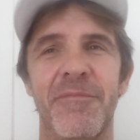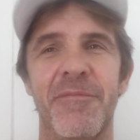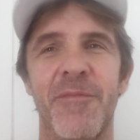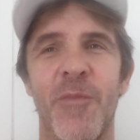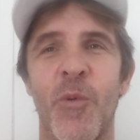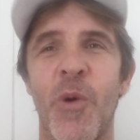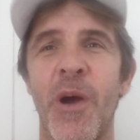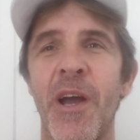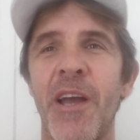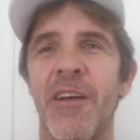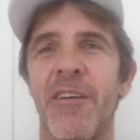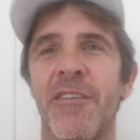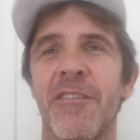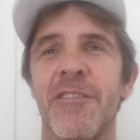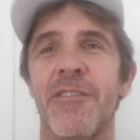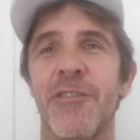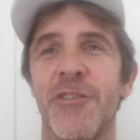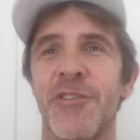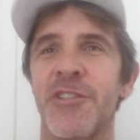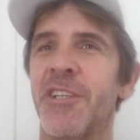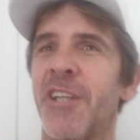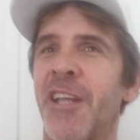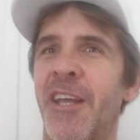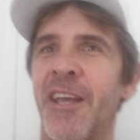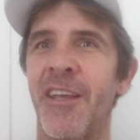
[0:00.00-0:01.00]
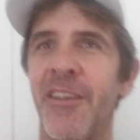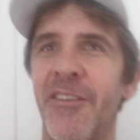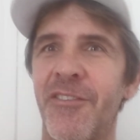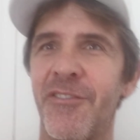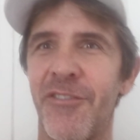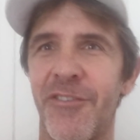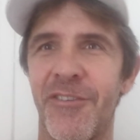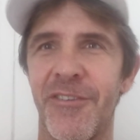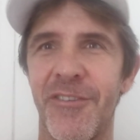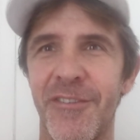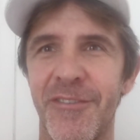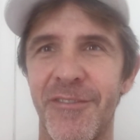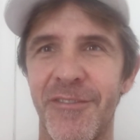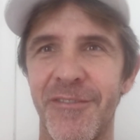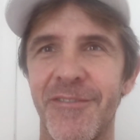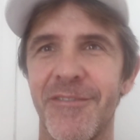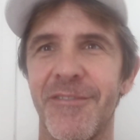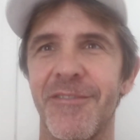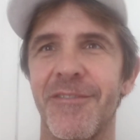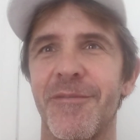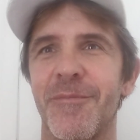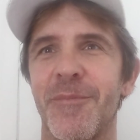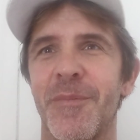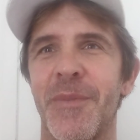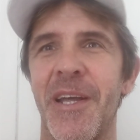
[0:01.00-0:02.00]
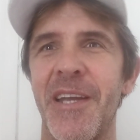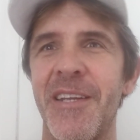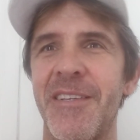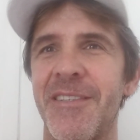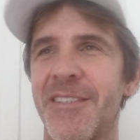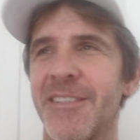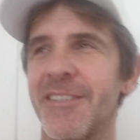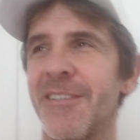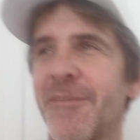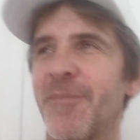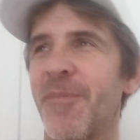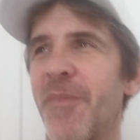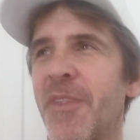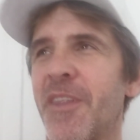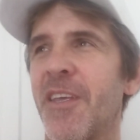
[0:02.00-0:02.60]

whale because it eats plankton.